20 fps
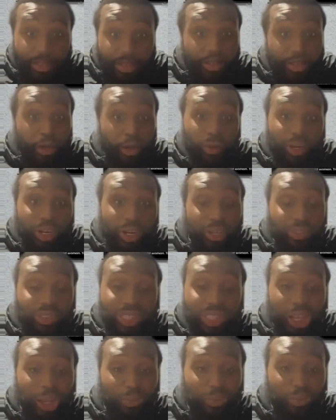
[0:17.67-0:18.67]
No one else to
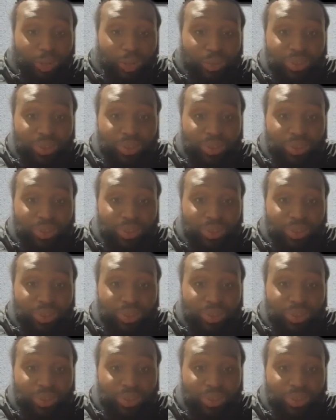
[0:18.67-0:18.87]
help you.